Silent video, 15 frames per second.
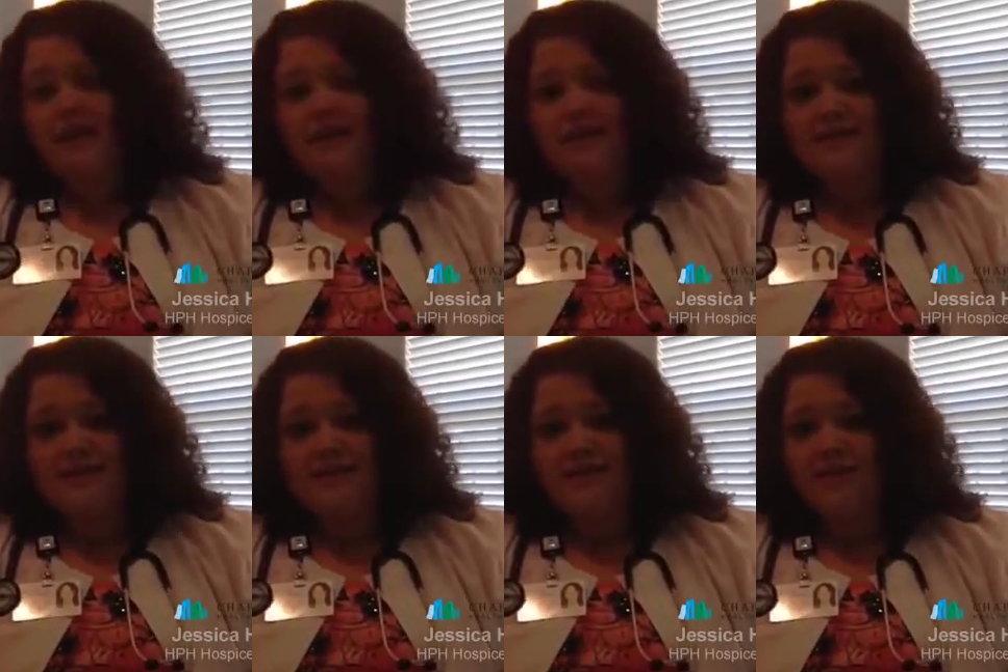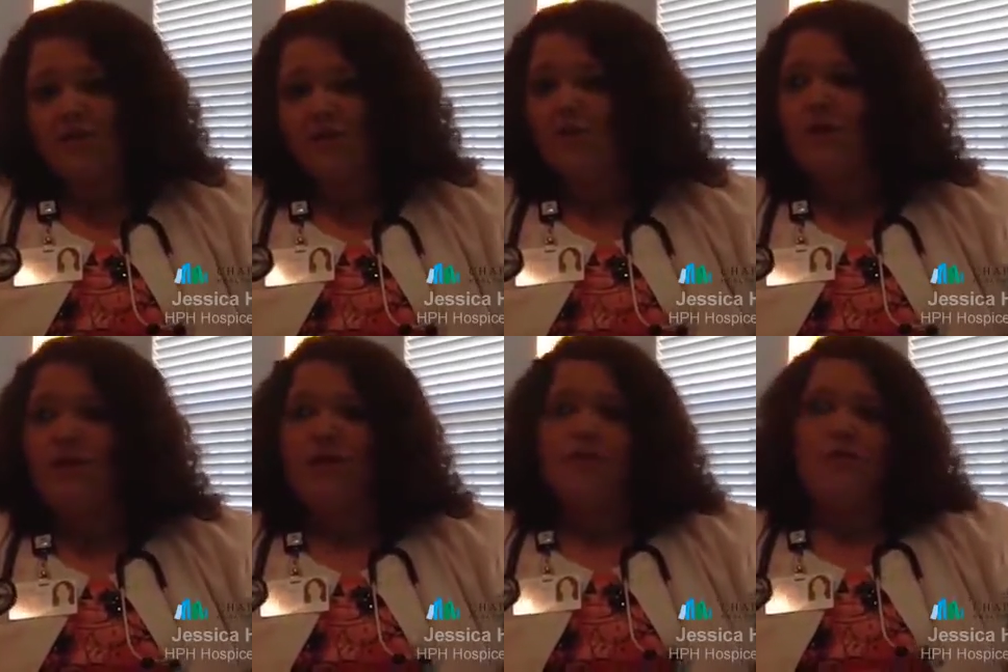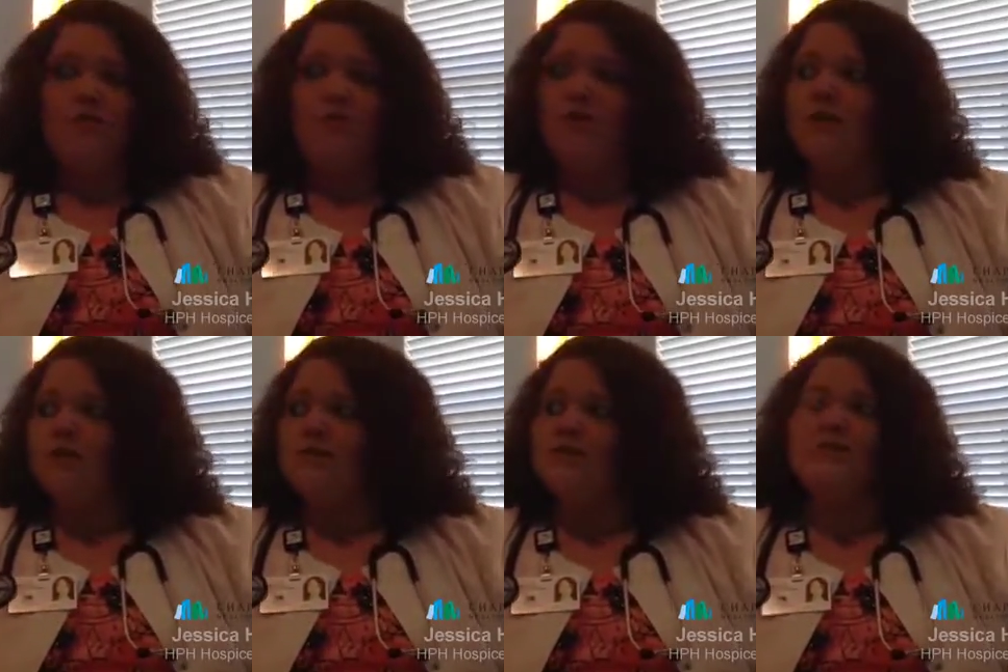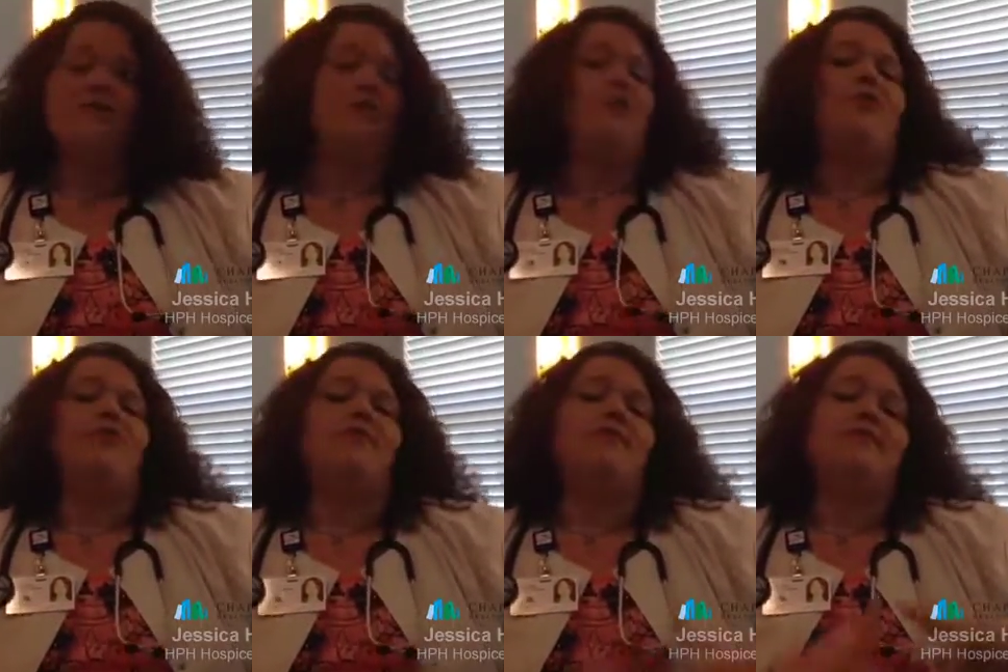I said, if you want, you
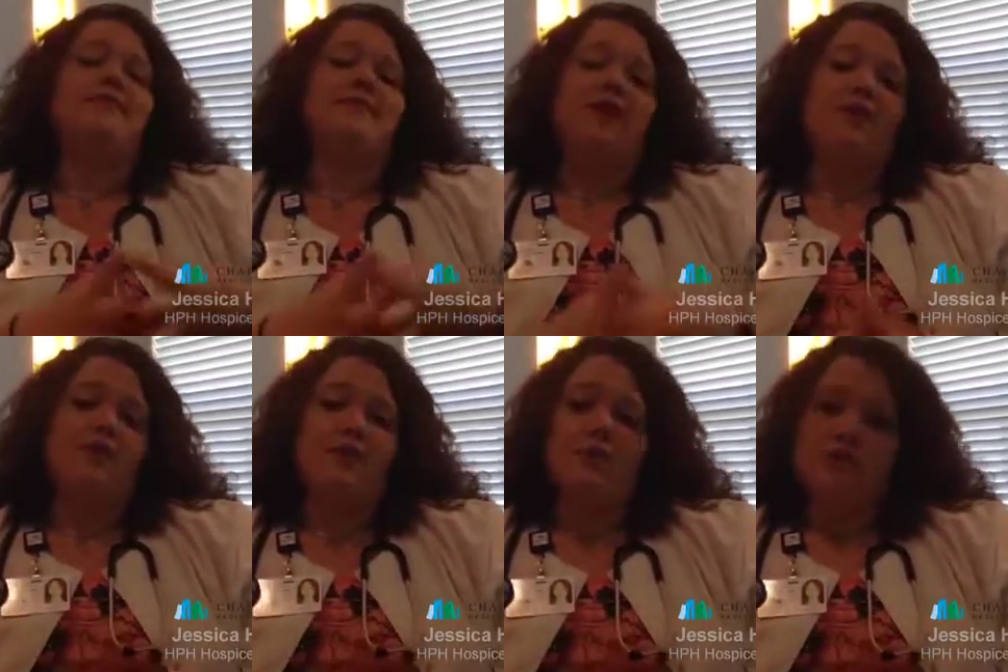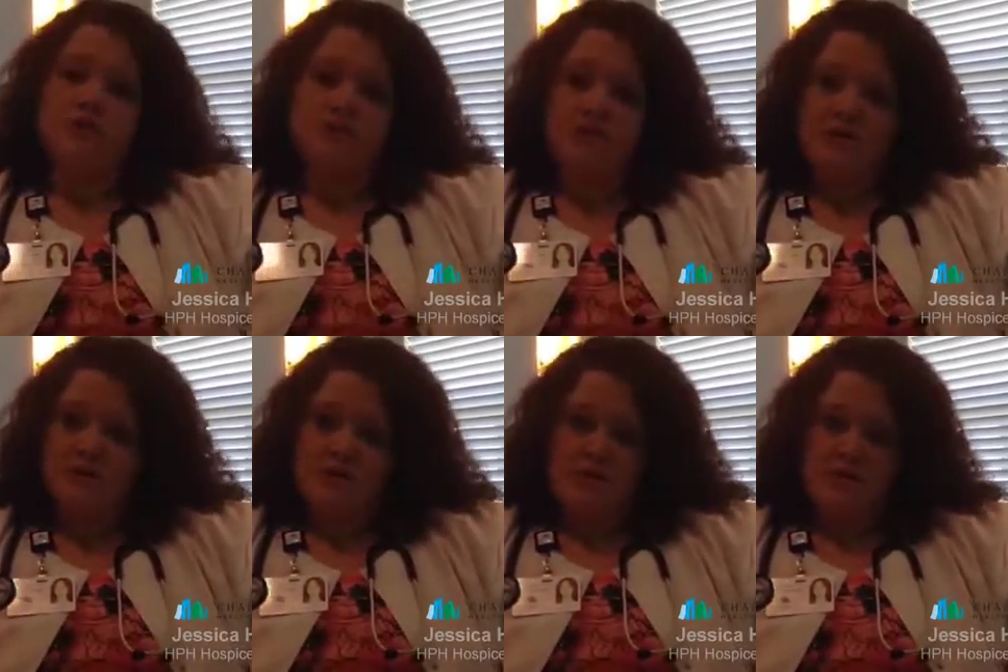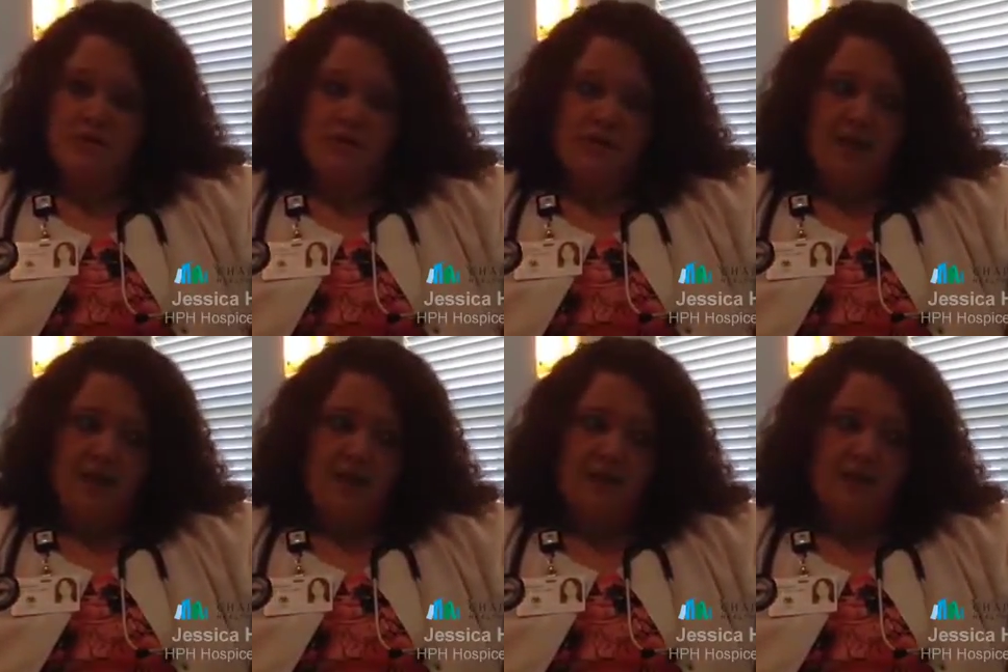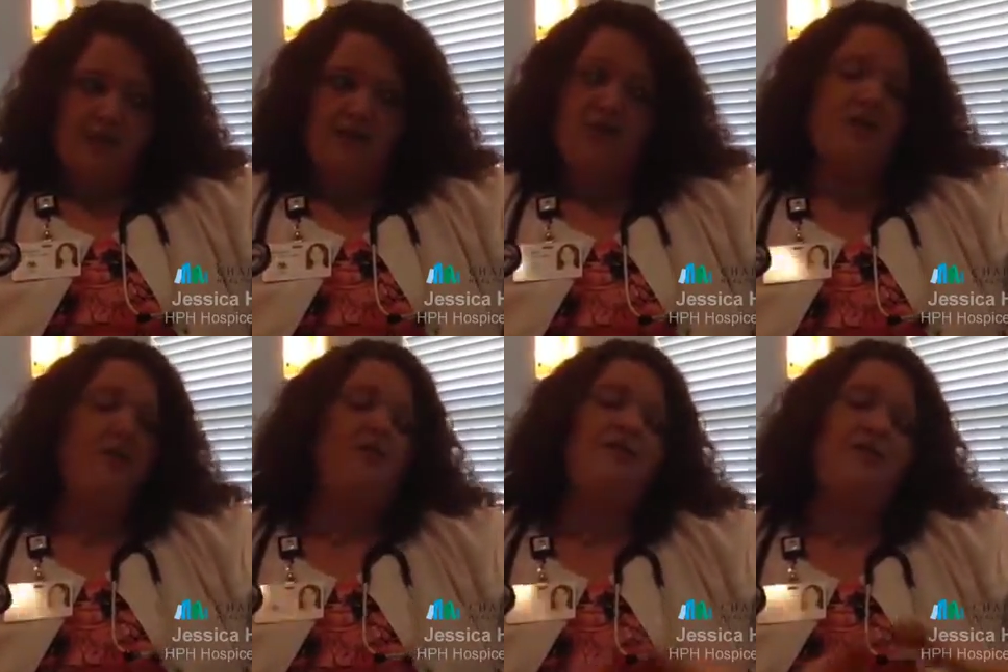know, if this is how you want your symptoms managed,
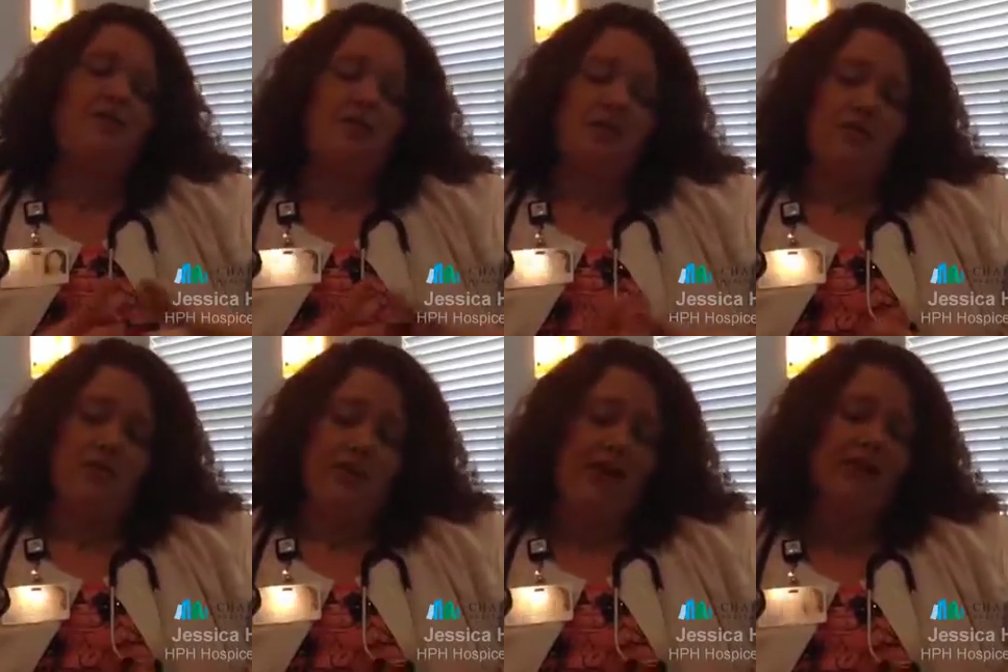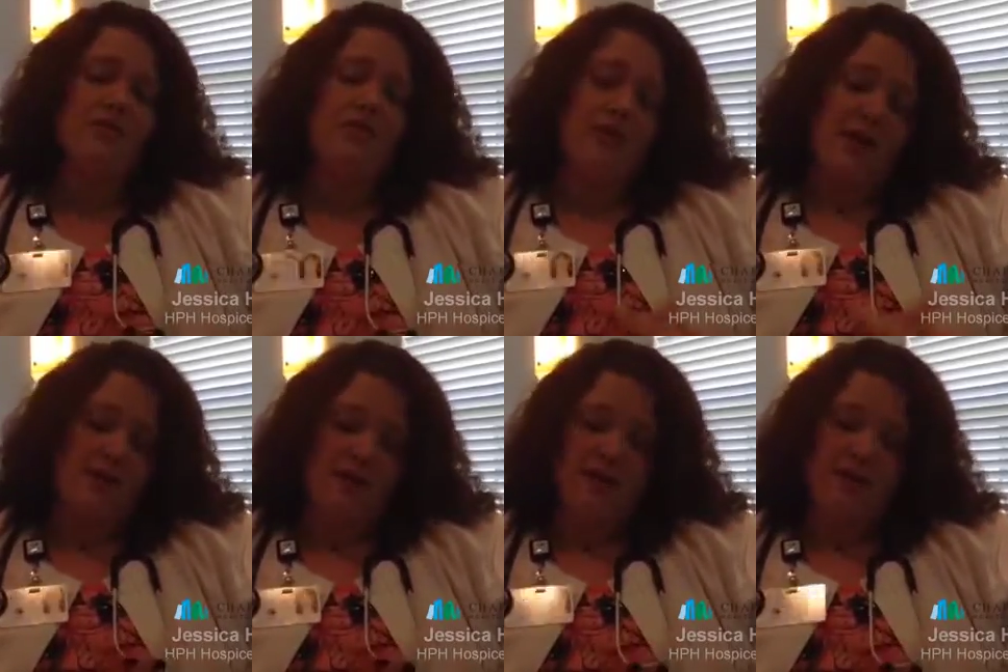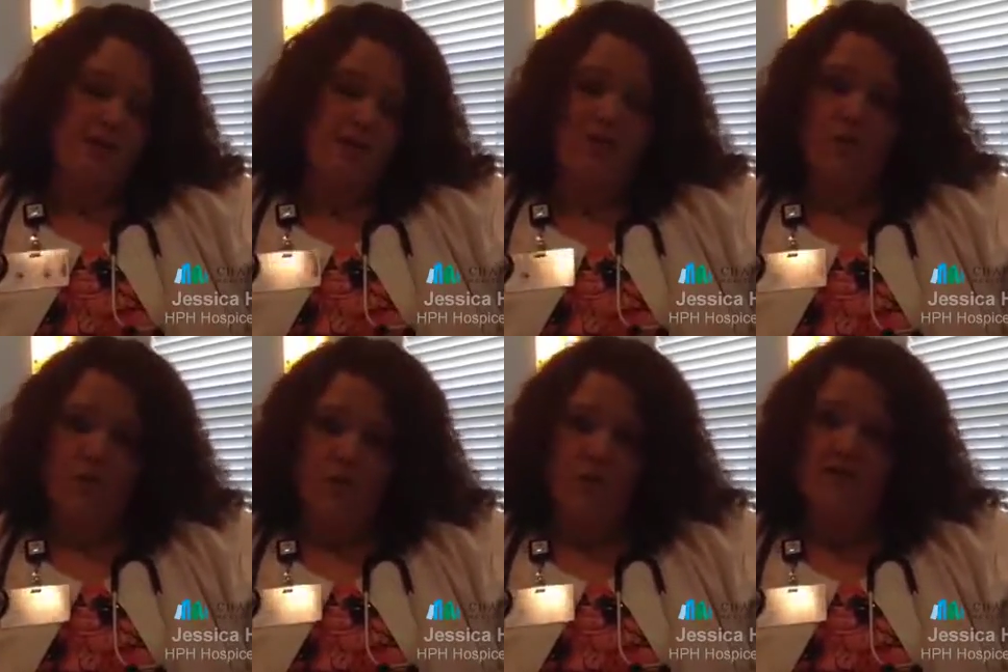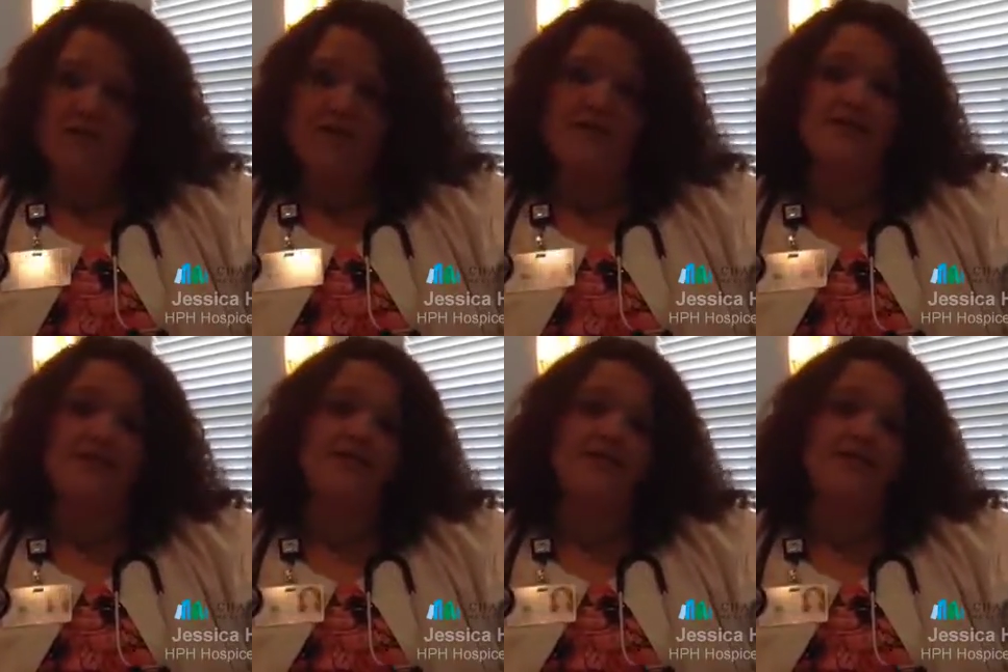you know, that's what I'm here for, is to